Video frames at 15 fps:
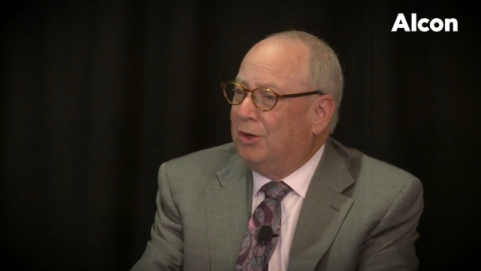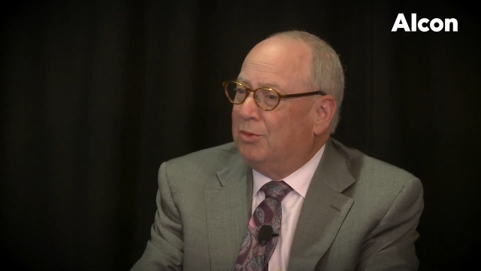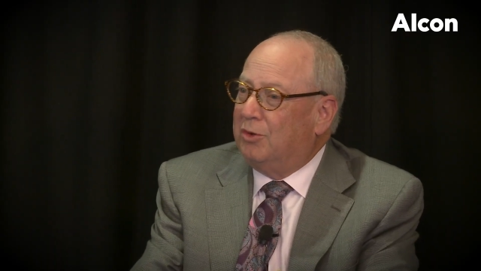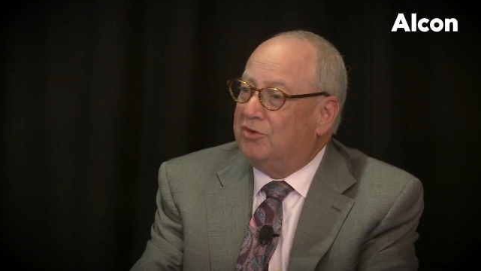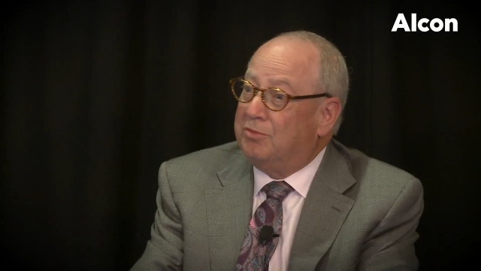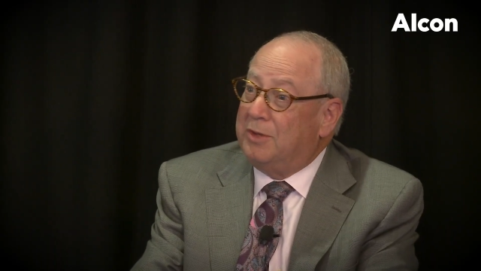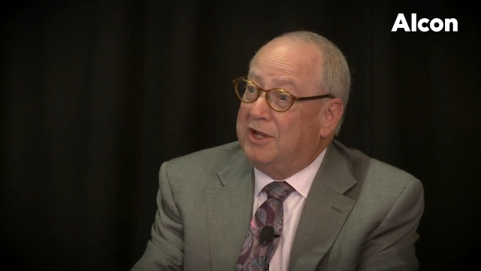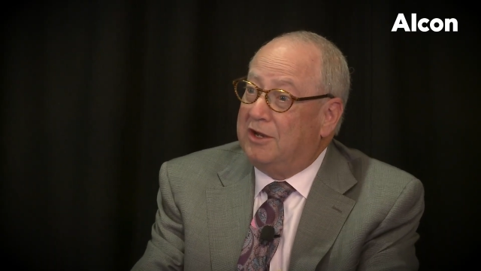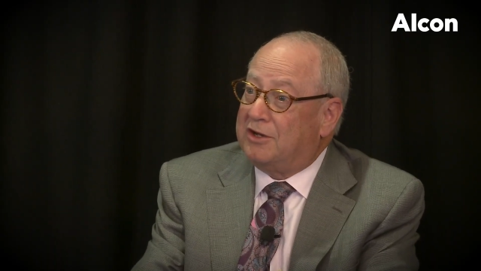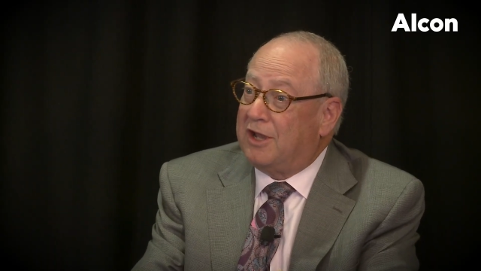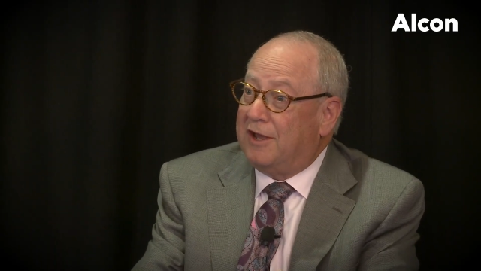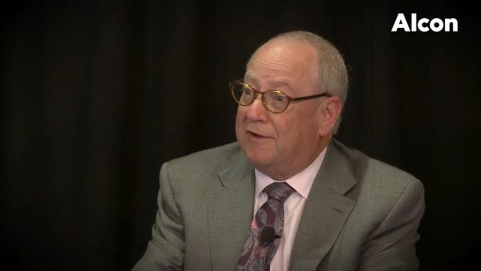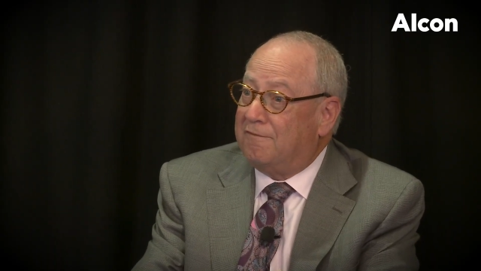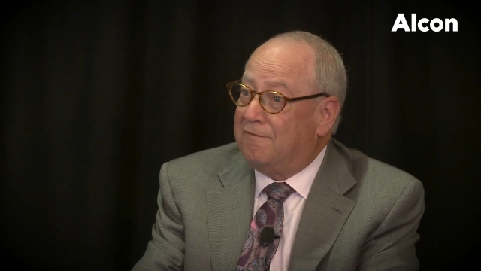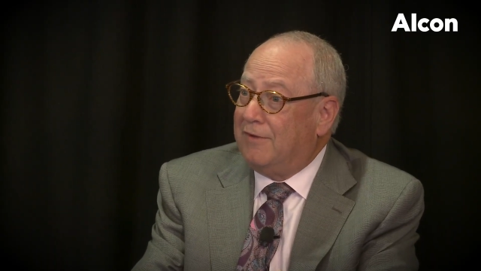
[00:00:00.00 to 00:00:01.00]
which made it
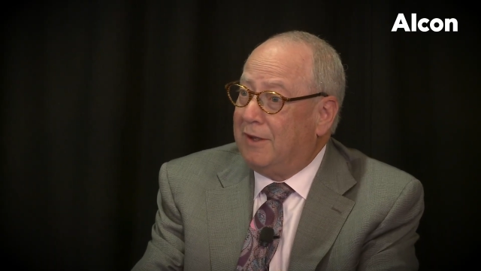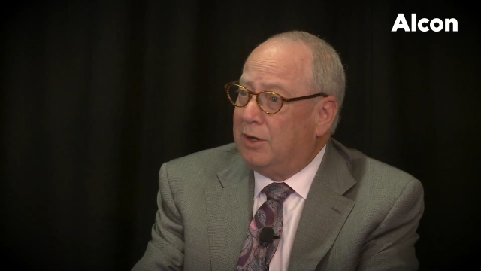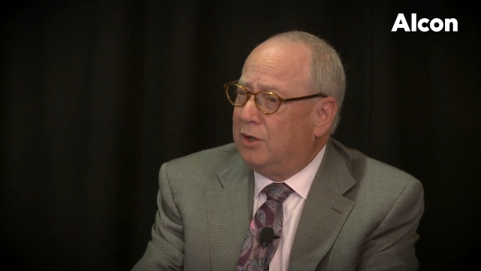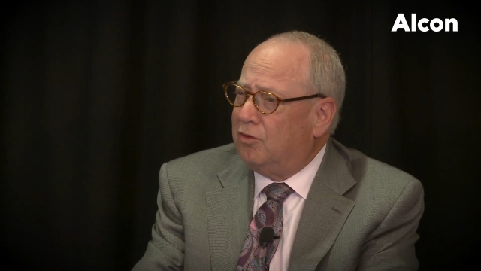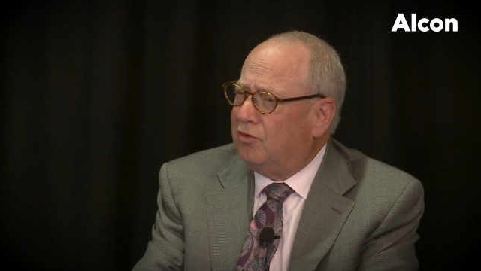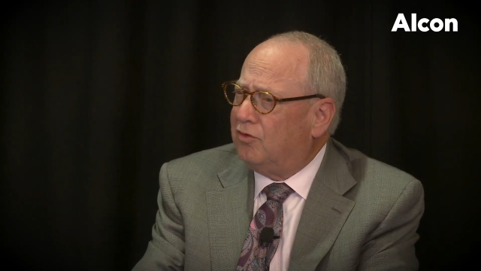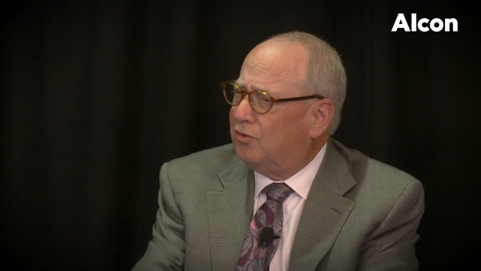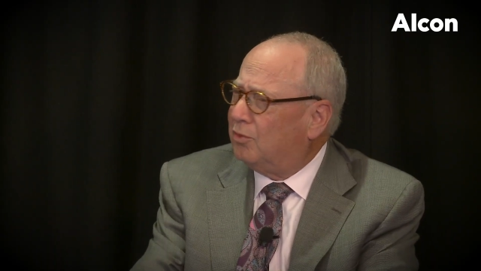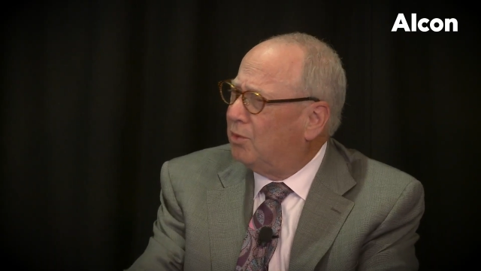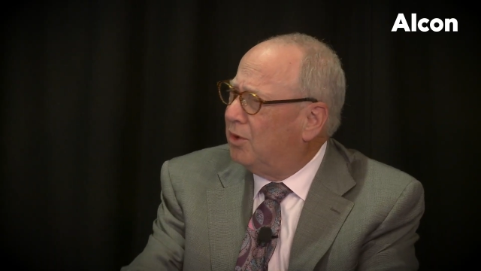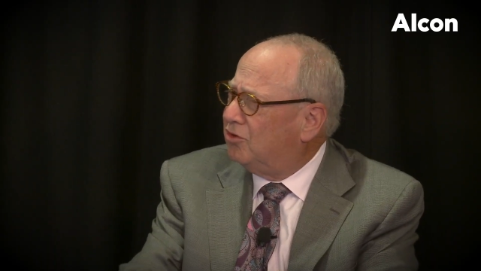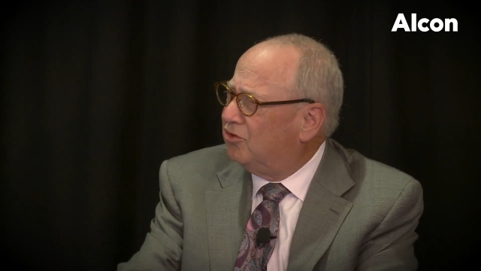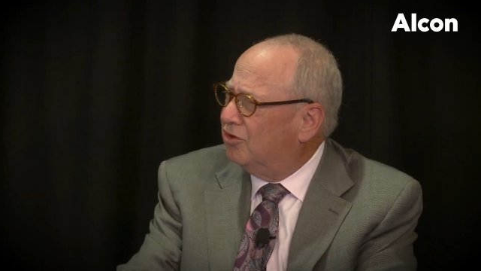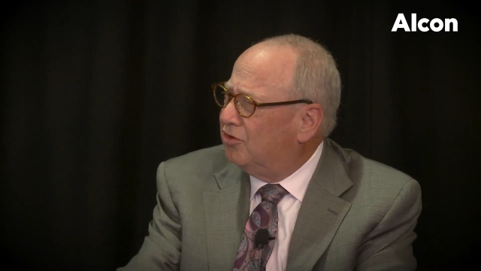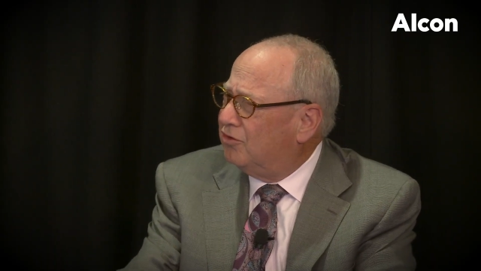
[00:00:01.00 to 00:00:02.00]
kind of fun,
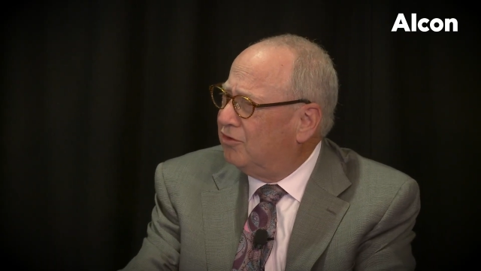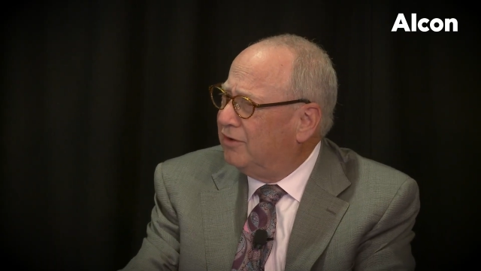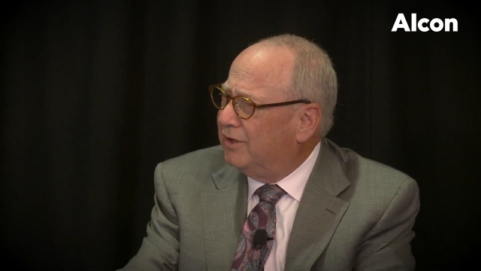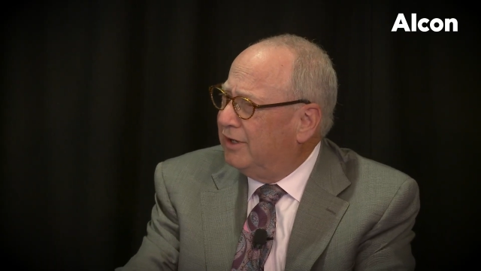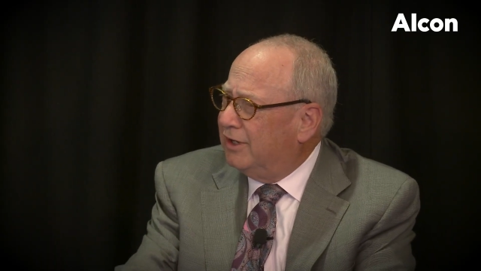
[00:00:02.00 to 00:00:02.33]
which is,